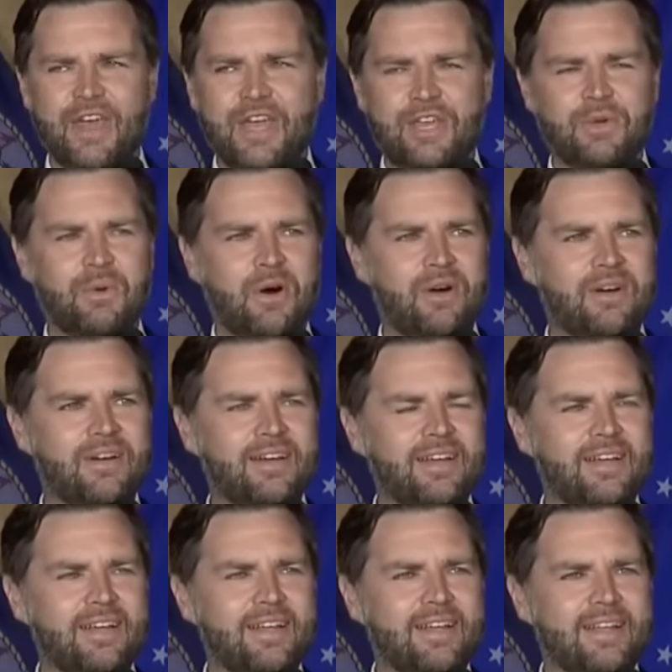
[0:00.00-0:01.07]
Thank you all.
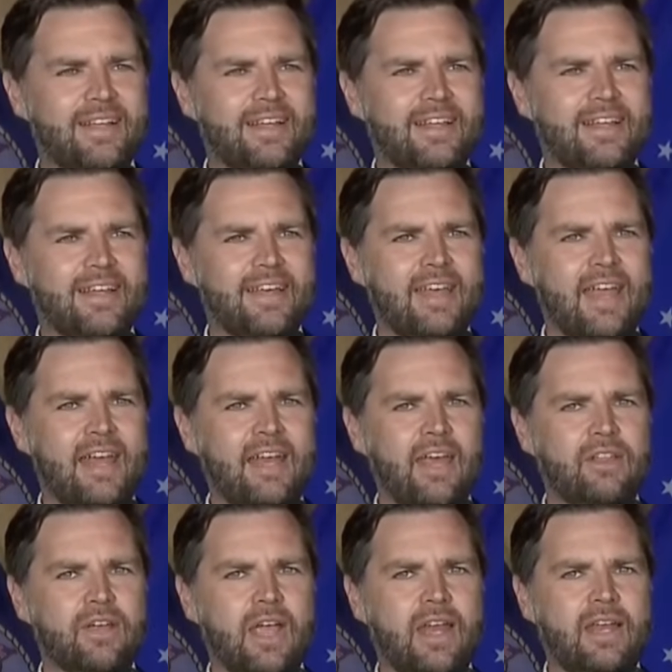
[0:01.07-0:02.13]
Any
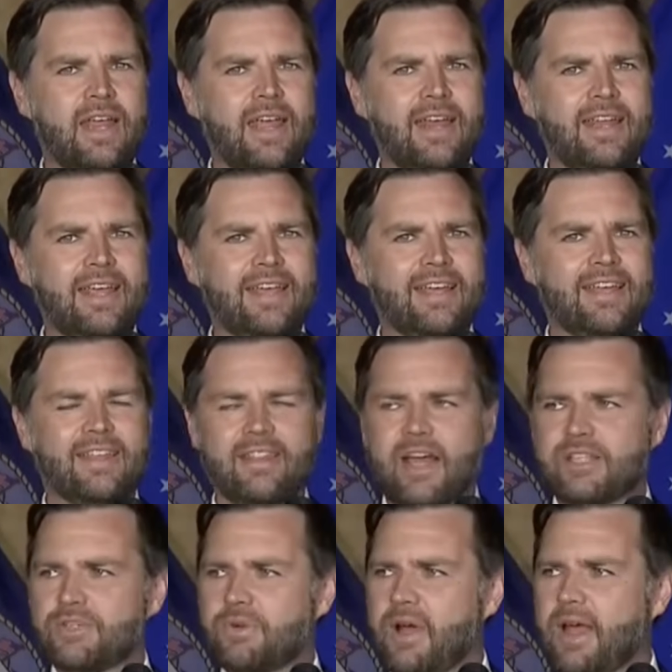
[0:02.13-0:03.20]
other,
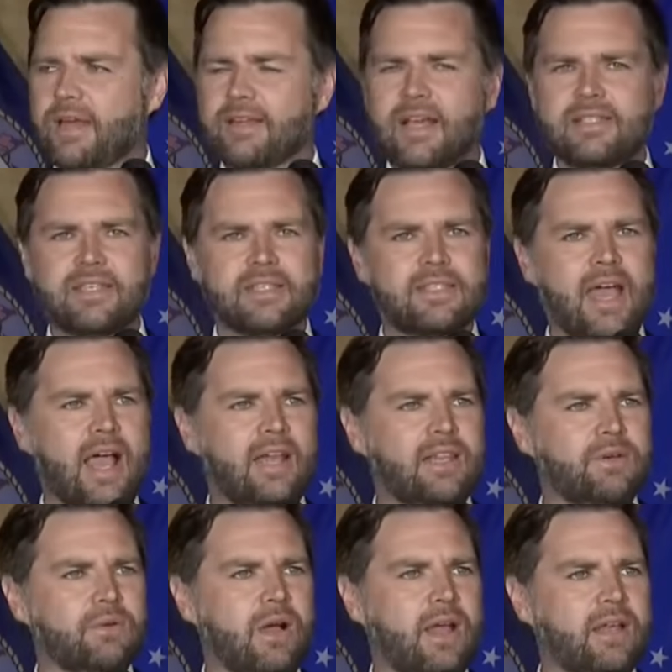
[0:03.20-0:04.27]
that's right. That's
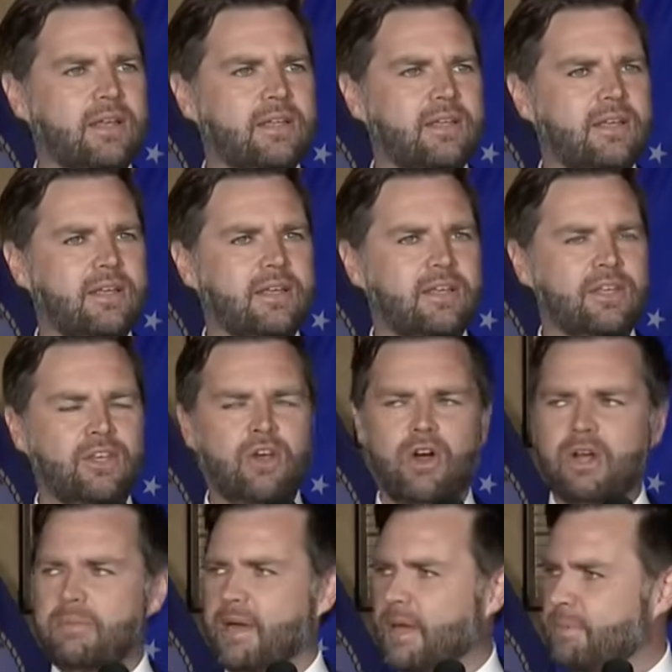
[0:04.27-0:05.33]
exactly right. You ought
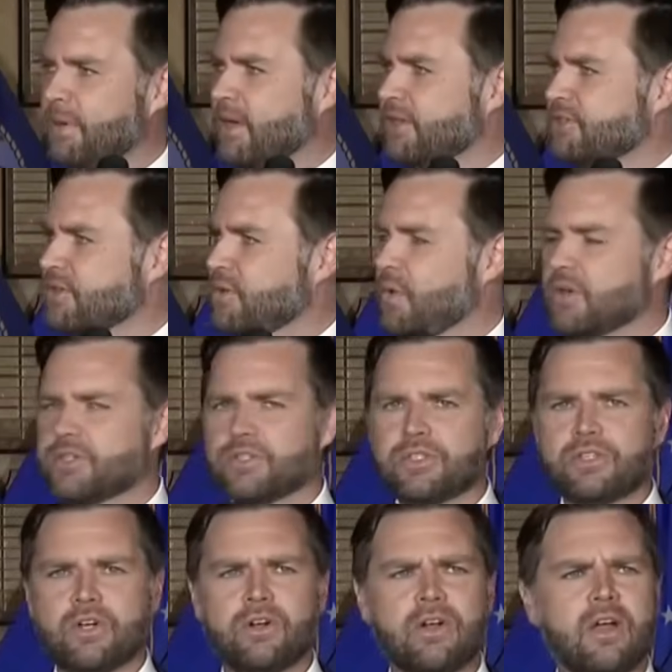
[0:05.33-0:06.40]
to be up here answering questions,
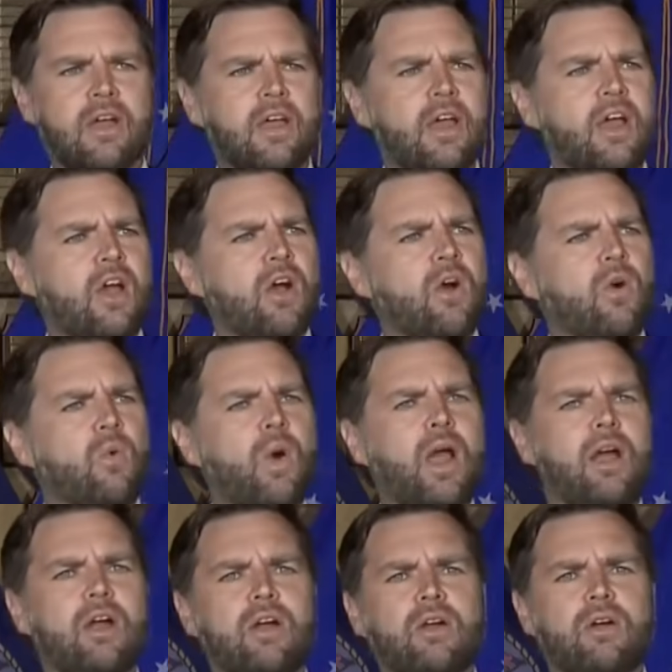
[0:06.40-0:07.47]
sir.
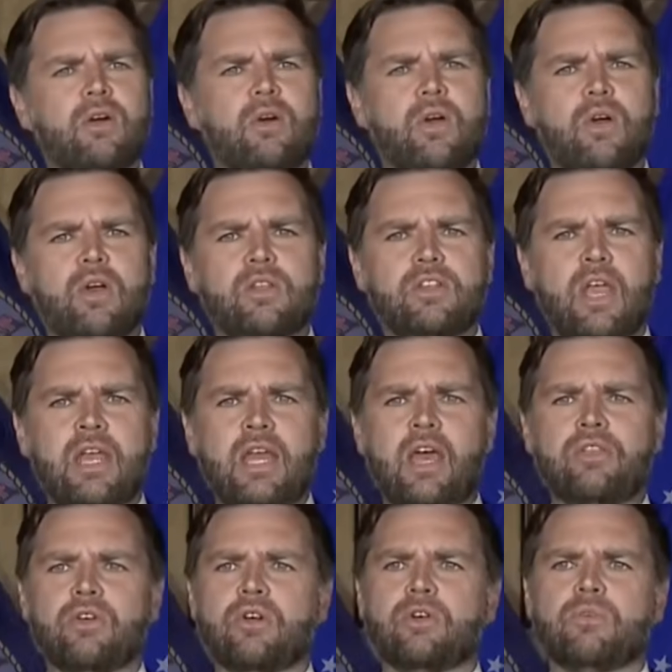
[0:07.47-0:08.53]
Where, any
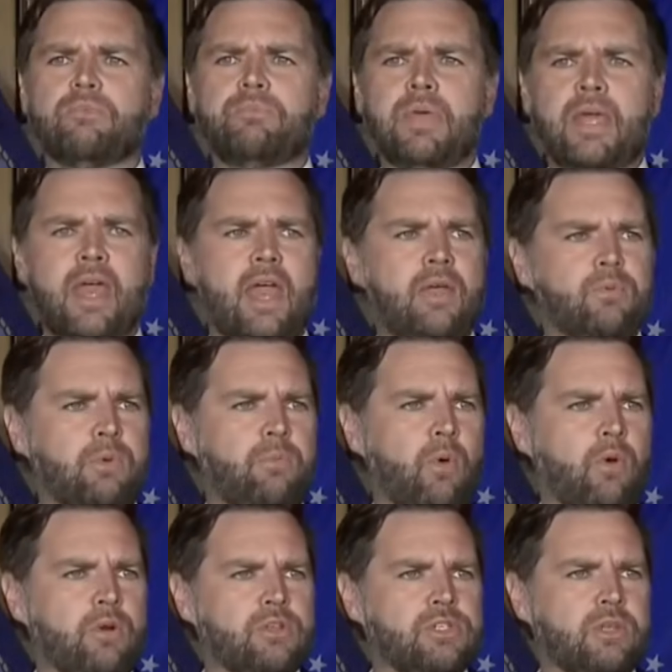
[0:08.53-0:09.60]
other PA
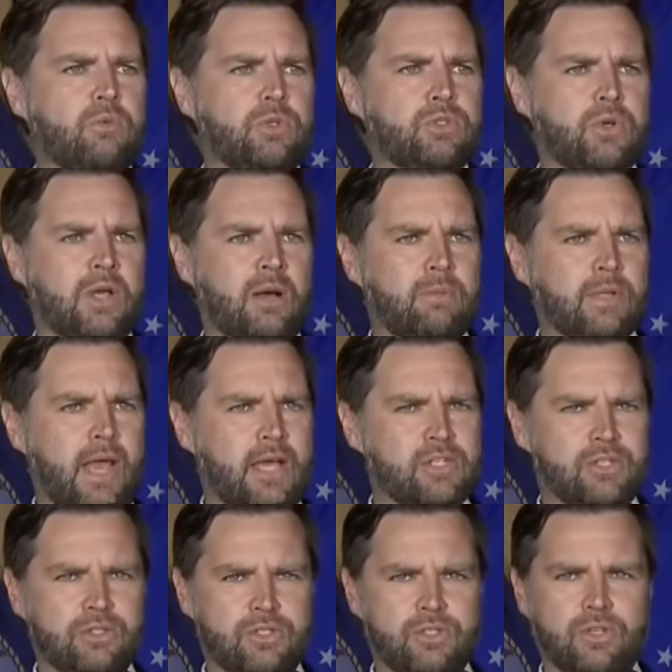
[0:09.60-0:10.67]
reporters, then we'll do a couple
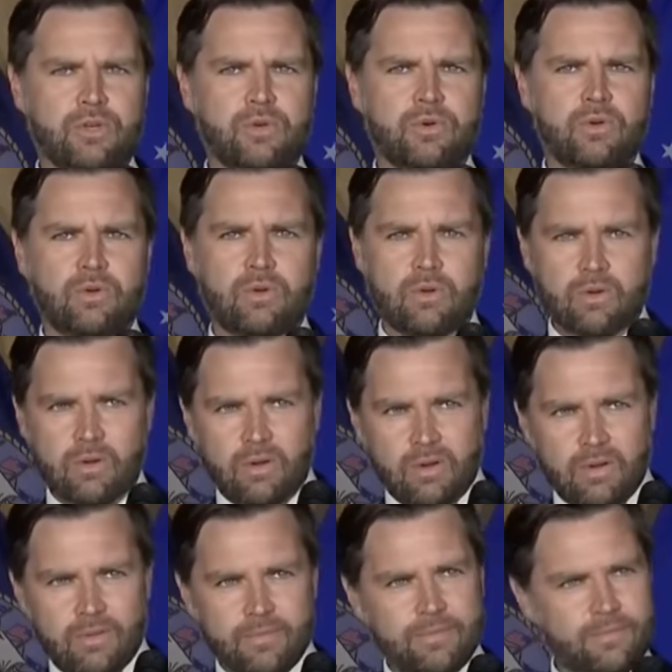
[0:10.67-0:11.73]
nationals too.
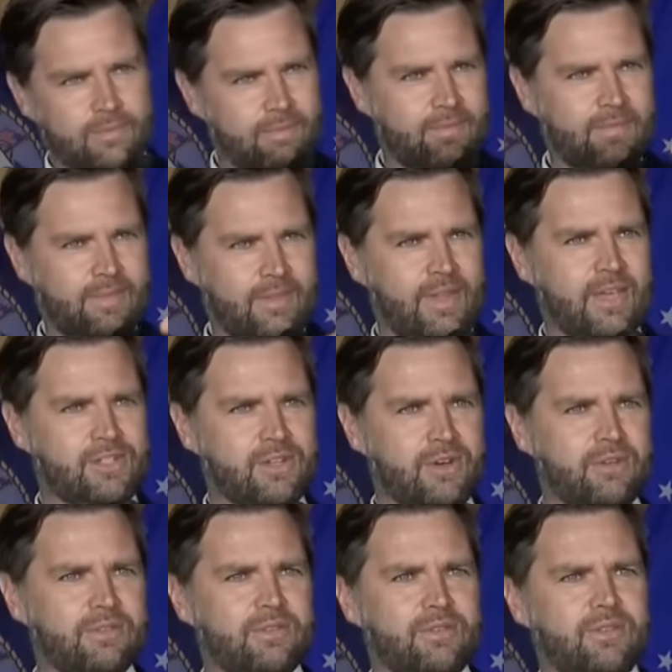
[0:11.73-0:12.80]
Yes, sir.